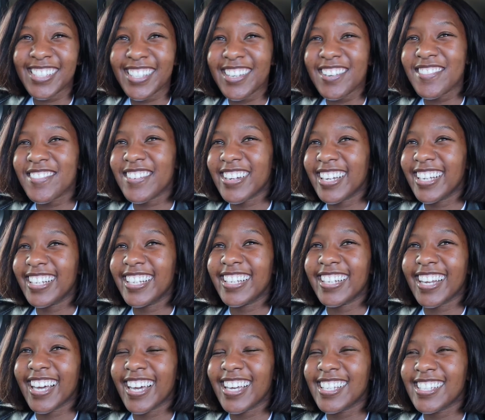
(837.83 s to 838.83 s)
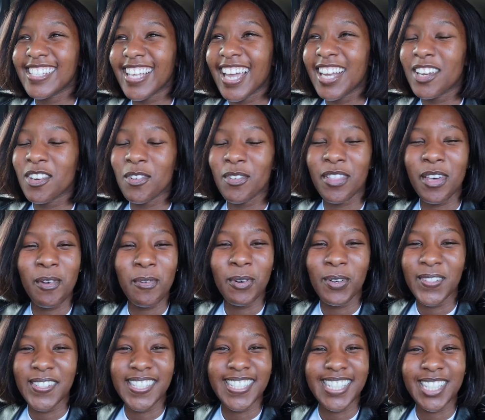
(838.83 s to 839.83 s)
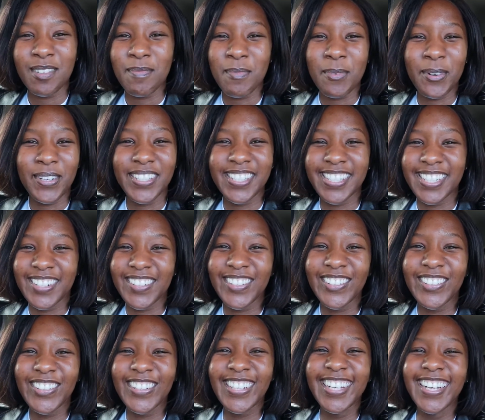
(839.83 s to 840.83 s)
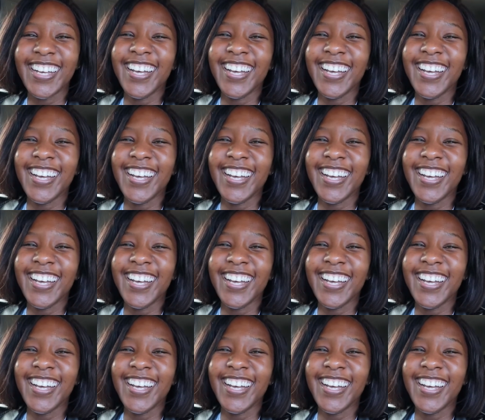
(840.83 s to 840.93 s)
they're really nice i know they won't disappoint at all